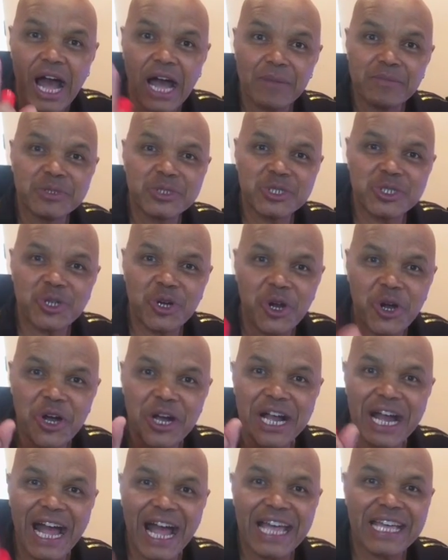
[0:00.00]
I'm
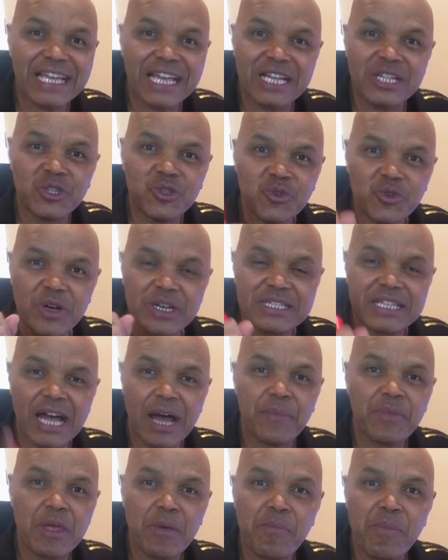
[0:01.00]
strong, I can do it,
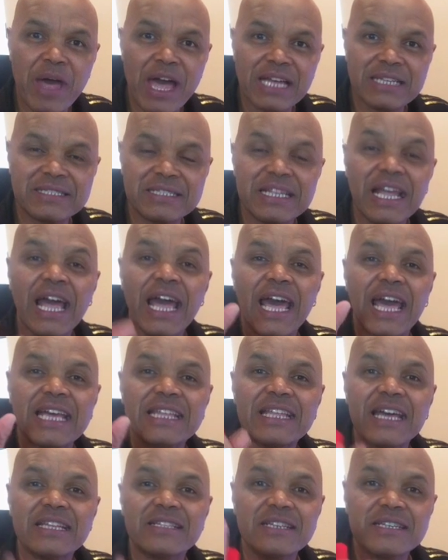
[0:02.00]
I'm the best,
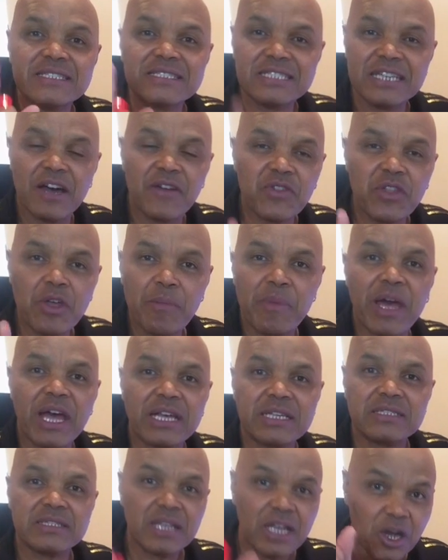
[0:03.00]
and I deserve the
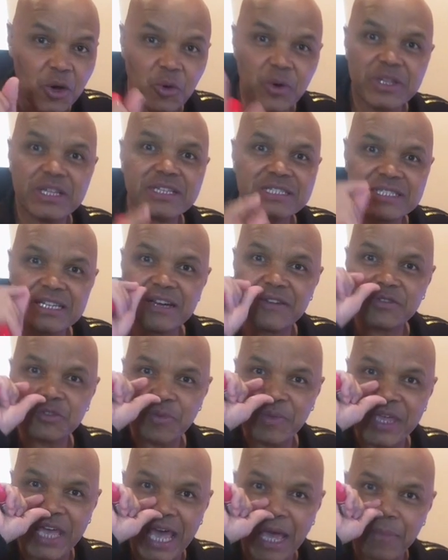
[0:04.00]
best. We deserve
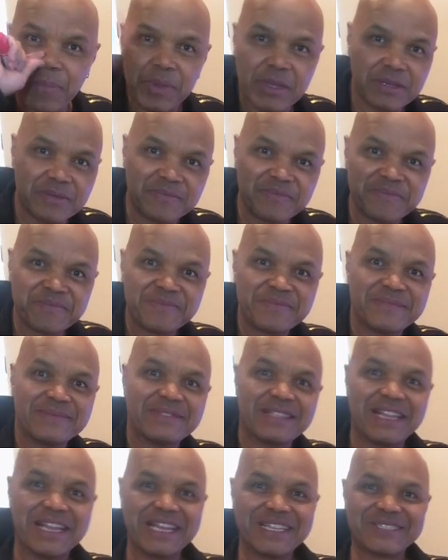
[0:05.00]
to be happy.
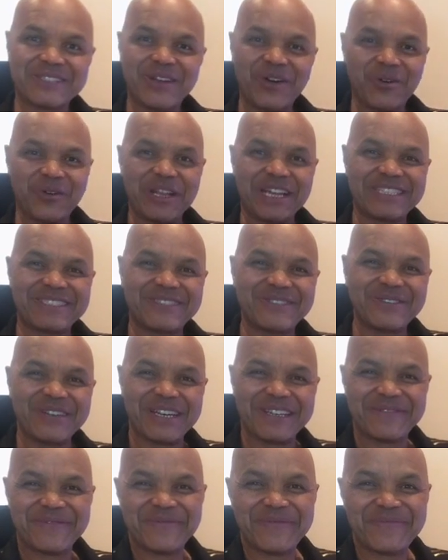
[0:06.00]
Let's go, let's do
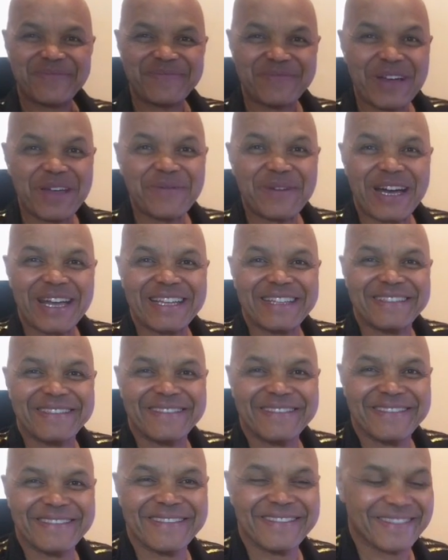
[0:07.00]
it.
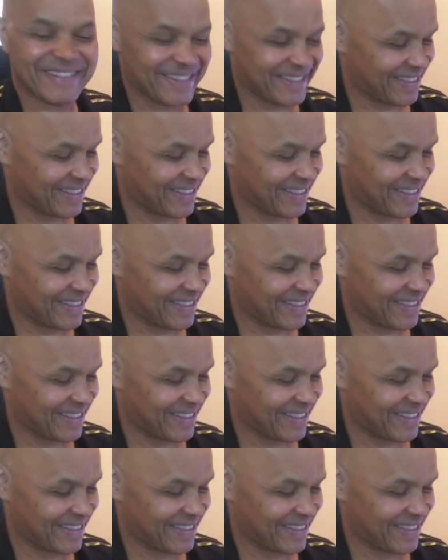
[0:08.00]
Bye-bye.